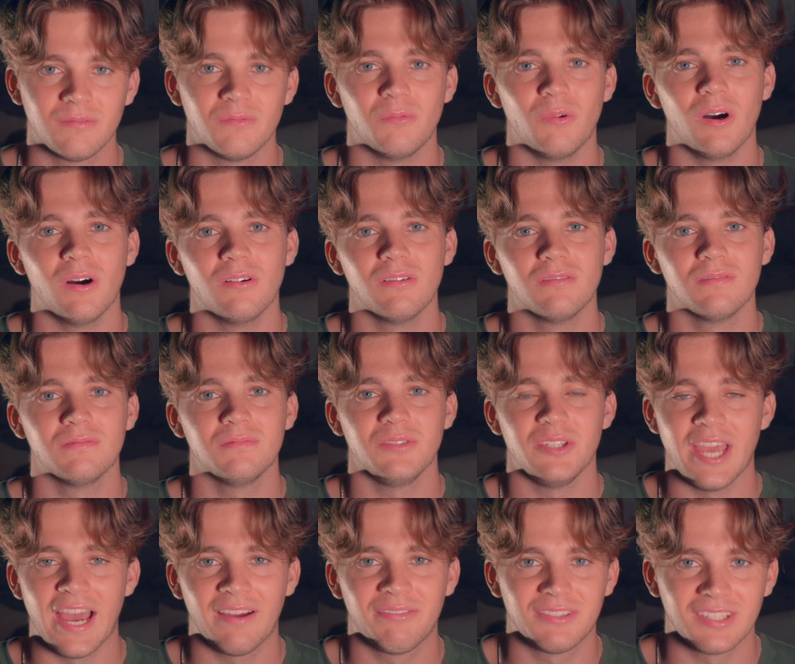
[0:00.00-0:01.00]
Well,
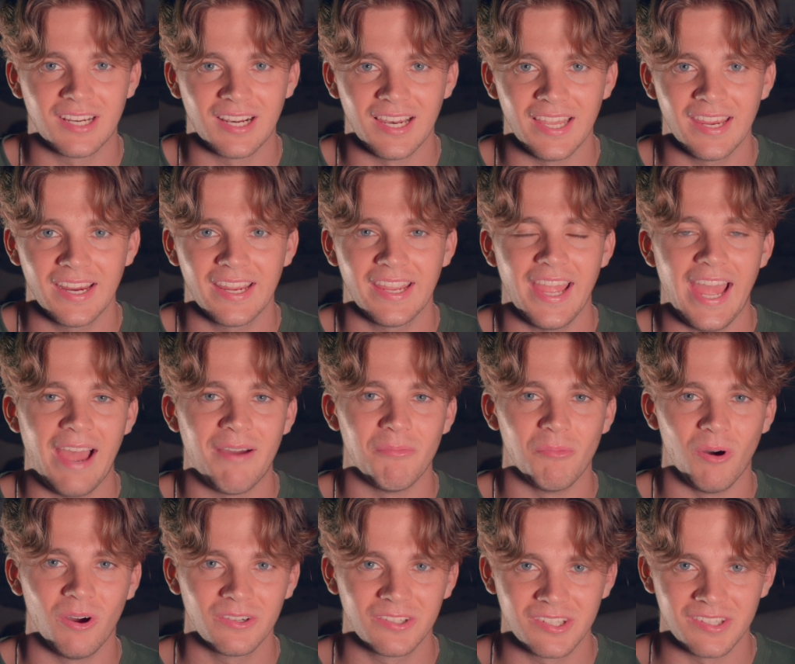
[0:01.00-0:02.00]
you have to click and
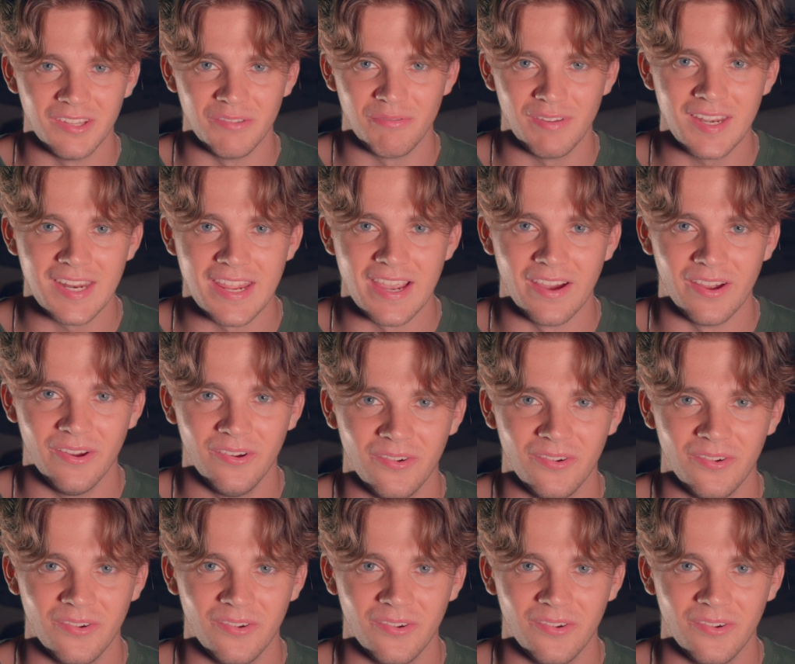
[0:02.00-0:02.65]
watch the video.